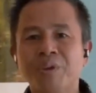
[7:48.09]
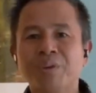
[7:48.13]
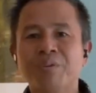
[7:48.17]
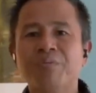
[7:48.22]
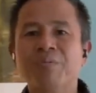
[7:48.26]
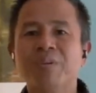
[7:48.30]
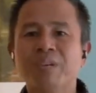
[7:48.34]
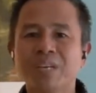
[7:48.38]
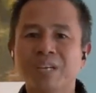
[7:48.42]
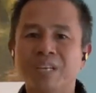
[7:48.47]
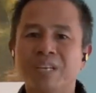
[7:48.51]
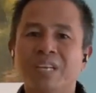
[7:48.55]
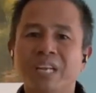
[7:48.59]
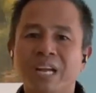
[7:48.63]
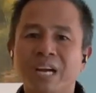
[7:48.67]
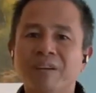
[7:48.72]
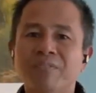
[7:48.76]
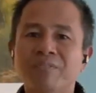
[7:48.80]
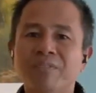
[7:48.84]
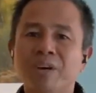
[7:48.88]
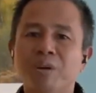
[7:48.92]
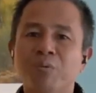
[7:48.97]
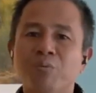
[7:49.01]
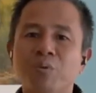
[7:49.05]
we
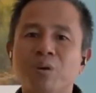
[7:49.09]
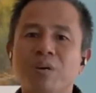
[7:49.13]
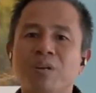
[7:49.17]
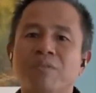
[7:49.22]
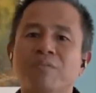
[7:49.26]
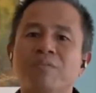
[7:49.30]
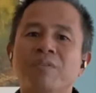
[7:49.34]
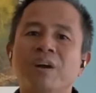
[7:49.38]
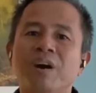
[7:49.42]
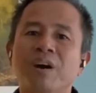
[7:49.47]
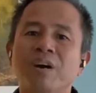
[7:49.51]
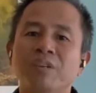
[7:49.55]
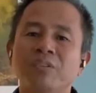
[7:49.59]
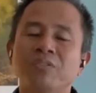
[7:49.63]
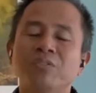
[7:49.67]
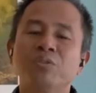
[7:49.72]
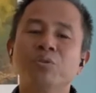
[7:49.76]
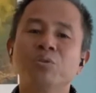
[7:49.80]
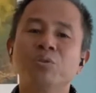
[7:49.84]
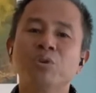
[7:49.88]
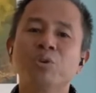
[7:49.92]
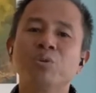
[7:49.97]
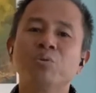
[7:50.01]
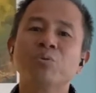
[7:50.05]
allow that word of God
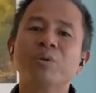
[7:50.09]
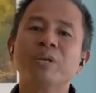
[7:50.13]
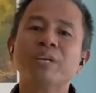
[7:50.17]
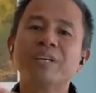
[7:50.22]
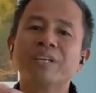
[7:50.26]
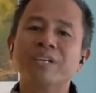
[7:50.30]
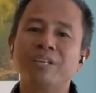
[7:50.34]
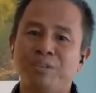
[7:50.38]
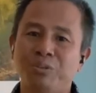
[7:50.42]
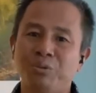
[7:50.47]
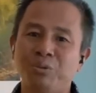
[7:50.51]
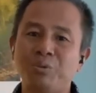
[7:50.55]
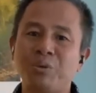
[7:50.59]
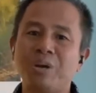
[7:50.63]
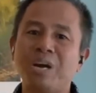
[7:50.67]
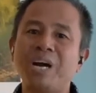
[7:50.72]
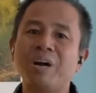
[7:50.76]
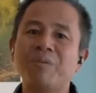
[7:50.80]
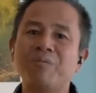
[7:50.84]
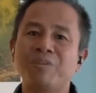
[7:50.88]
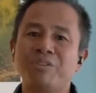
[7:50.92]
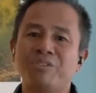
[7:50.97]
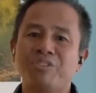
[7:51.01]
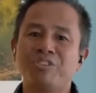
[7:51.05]
to quicken to
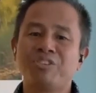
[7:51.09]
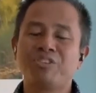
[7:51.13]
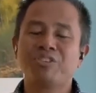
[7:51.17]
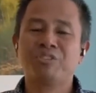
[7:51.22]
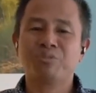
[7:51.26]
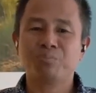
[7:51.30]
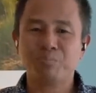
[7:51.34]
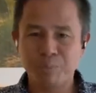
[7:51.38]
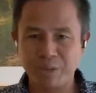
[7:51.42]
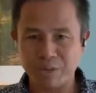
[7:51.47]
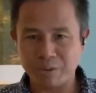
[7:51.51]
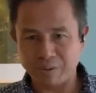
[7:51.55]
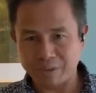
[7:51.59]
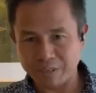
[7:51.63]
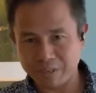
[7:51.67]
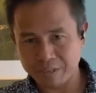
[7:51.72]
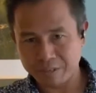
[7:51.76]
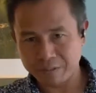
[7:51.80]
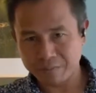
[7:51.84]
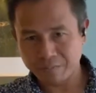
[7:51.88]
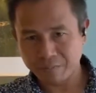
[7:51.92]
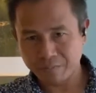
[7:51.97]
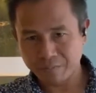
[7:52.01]
our spirit,